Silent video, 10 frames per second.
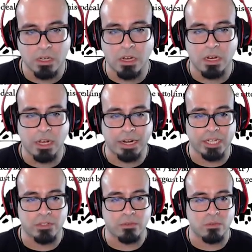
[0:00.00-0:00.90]
I
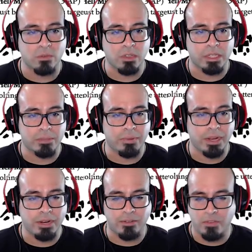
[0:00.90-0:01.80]
guess let's
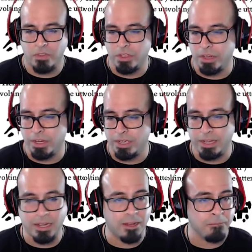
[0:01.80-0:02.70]
pick
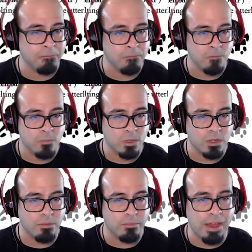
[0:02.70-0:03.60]
the
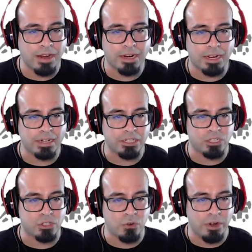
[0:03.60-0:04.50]
medic and
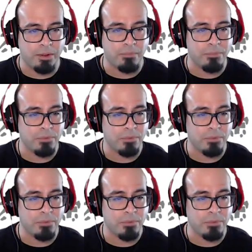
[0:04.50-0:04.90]
destroy him.